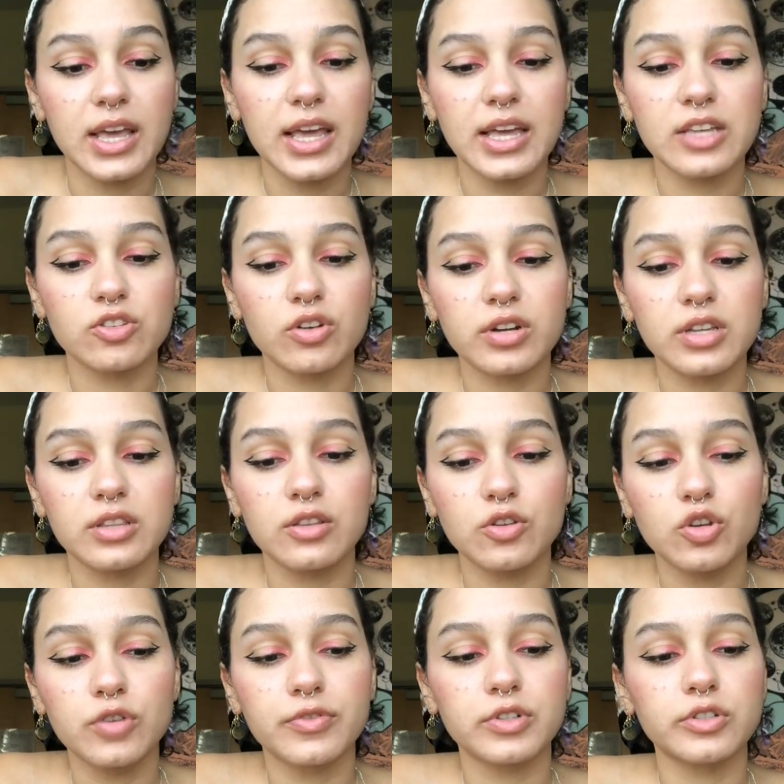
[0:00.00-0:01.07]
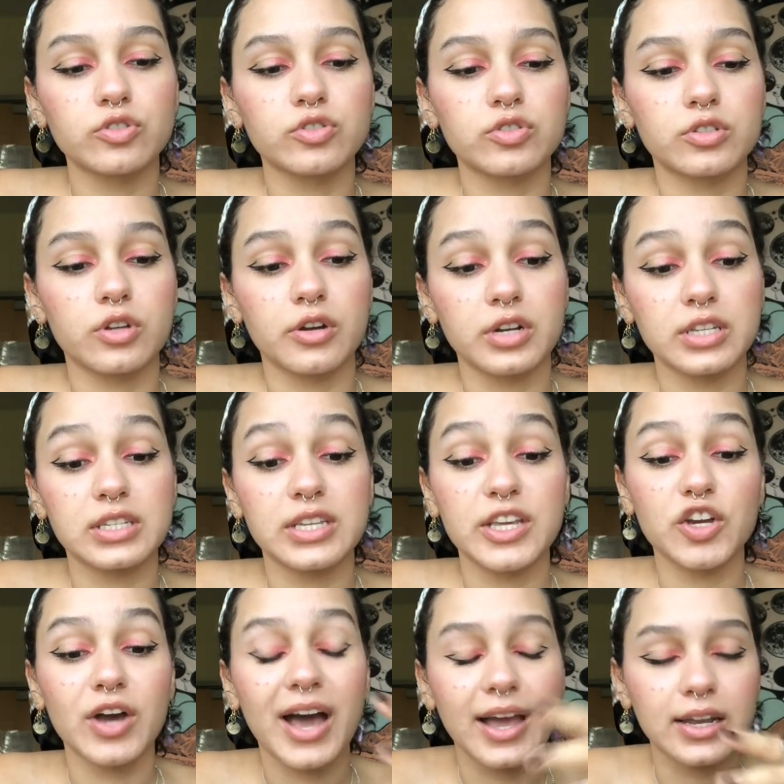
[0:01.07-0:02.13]
The universe is starting to
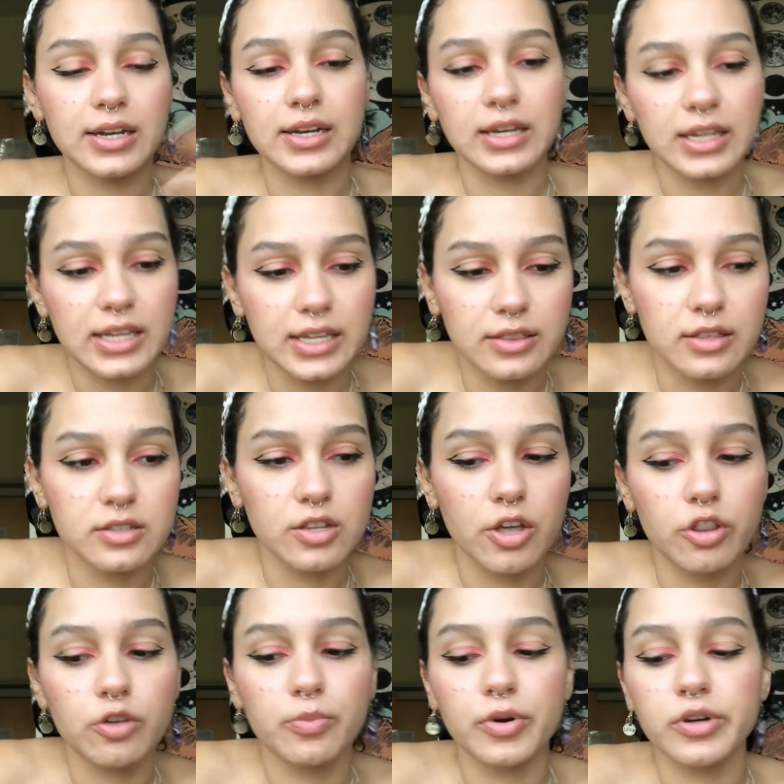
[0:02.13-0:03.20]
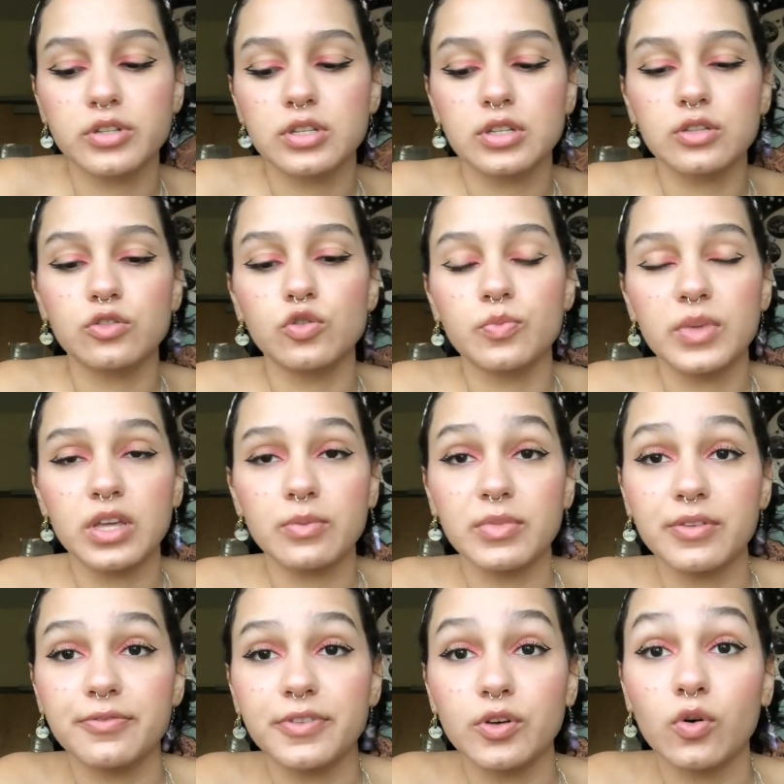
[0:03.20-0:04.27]
hear, I need this other person to make me
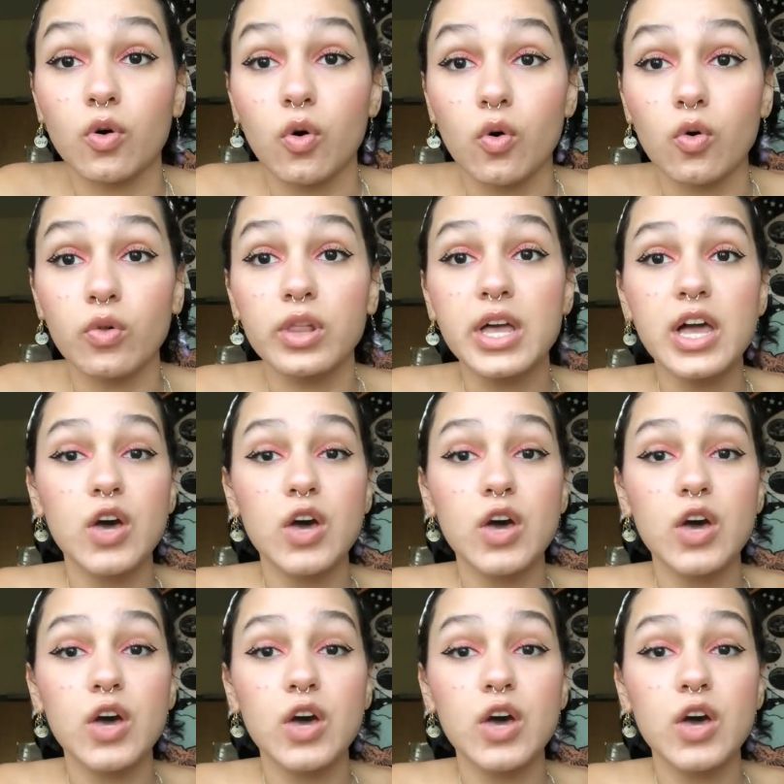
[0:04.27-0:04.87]
feel whole.